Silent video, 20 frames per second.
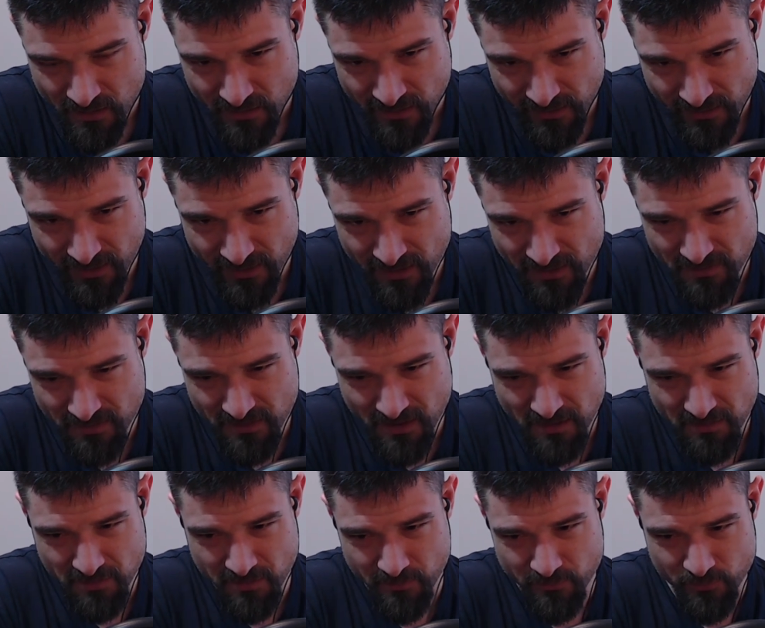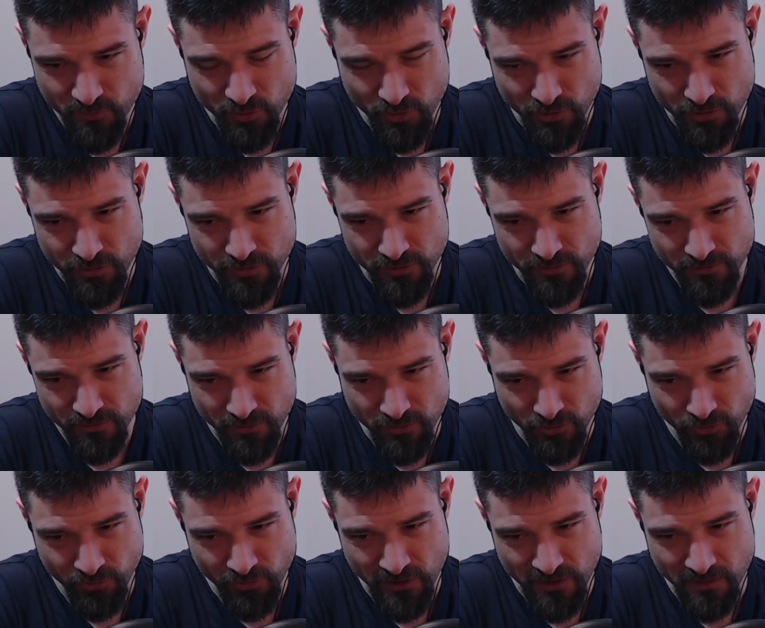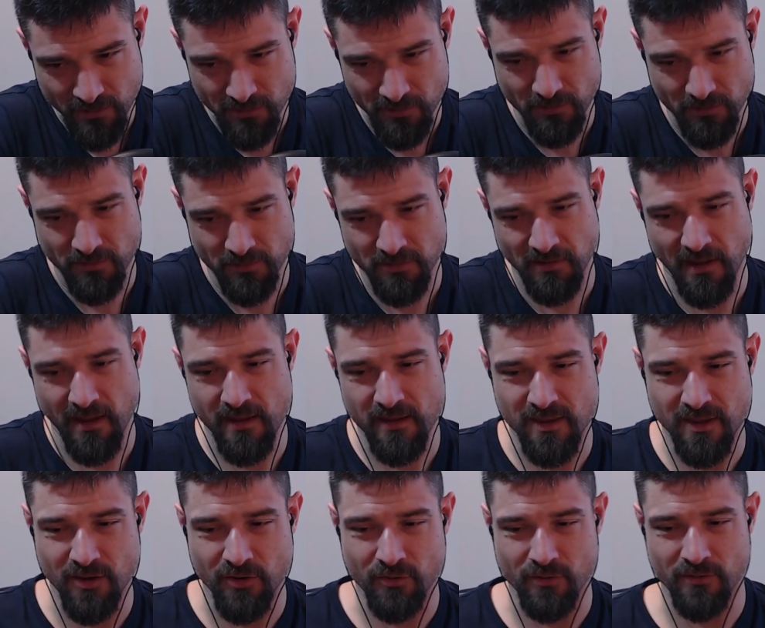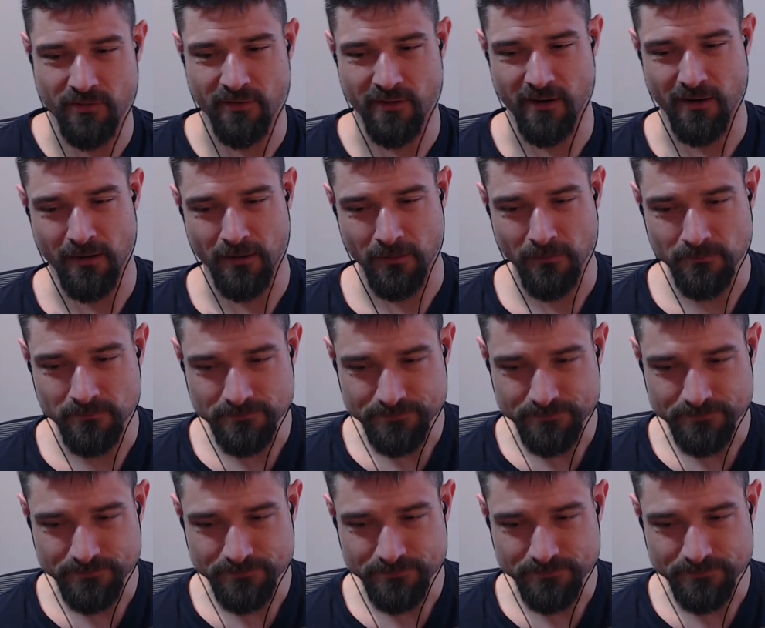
he's got some good things to say here and there.